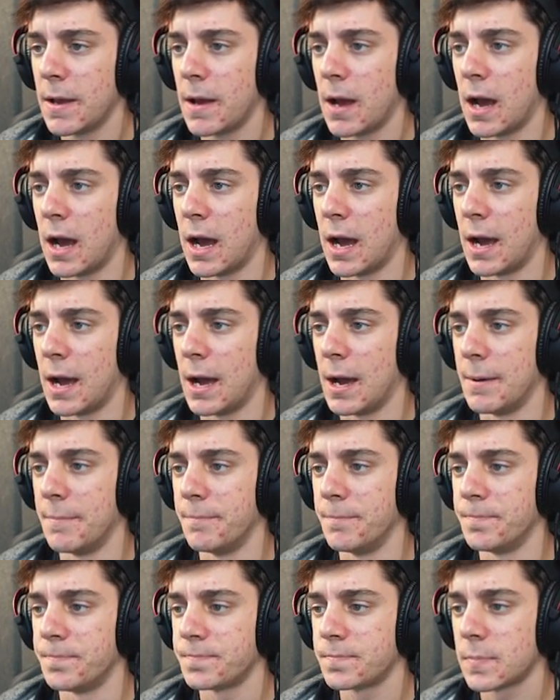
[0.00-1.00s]

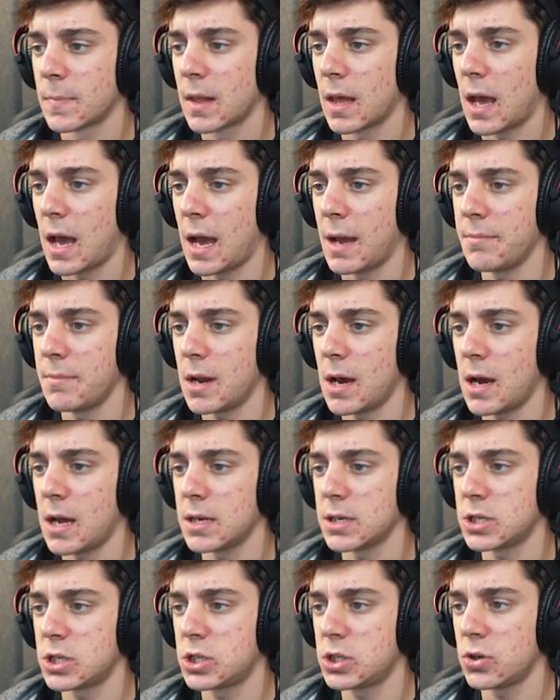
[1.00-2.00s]
I'm
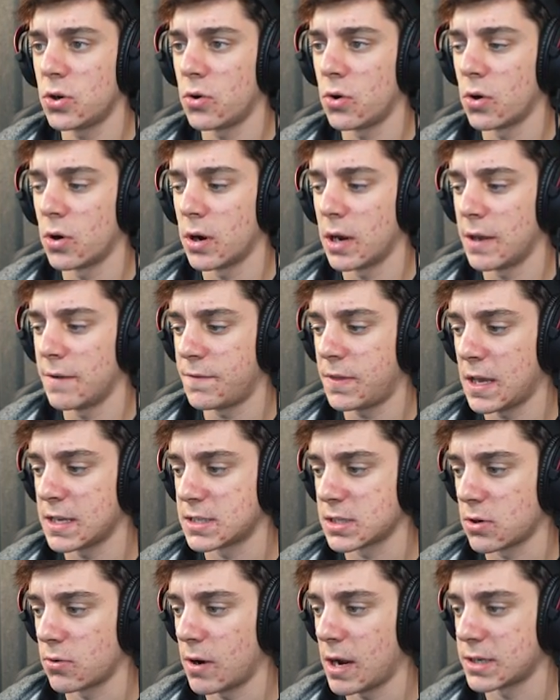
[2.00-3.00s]
not sure if
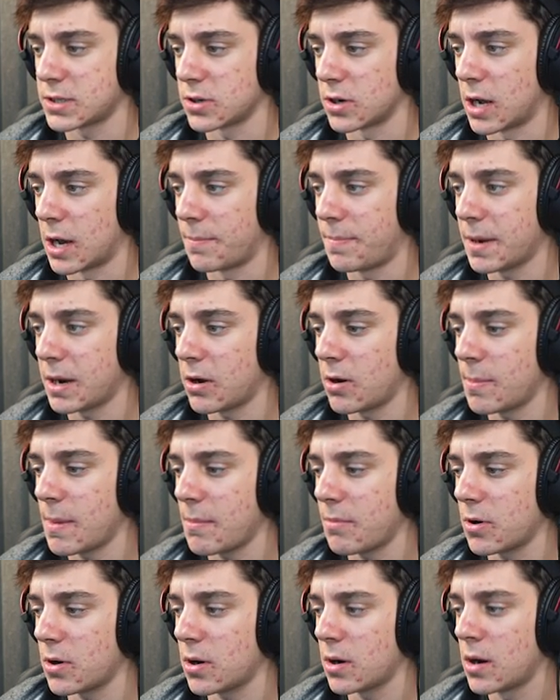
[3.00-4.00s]
that's correct or not, but I
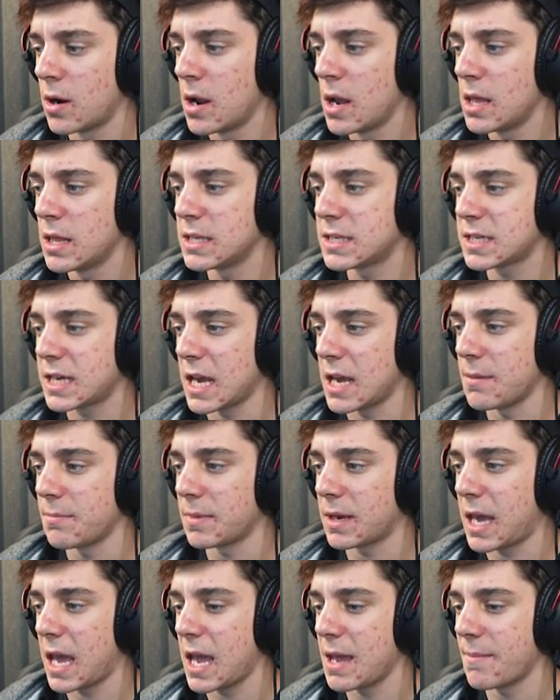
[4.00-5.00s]
remember this
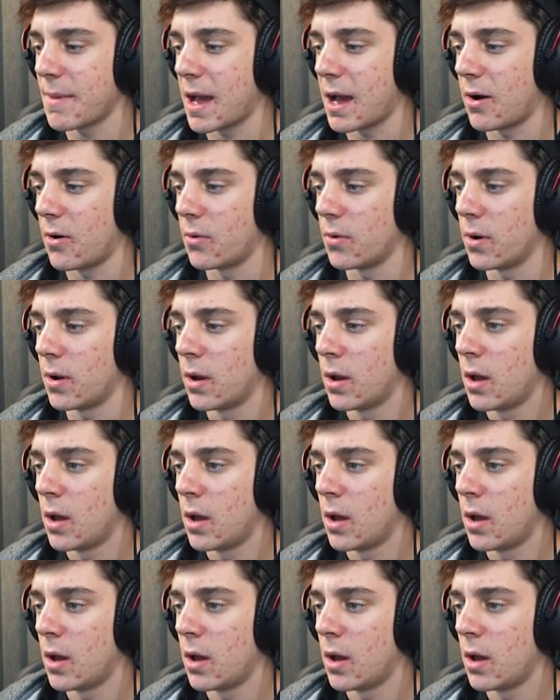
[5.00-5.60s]
game came out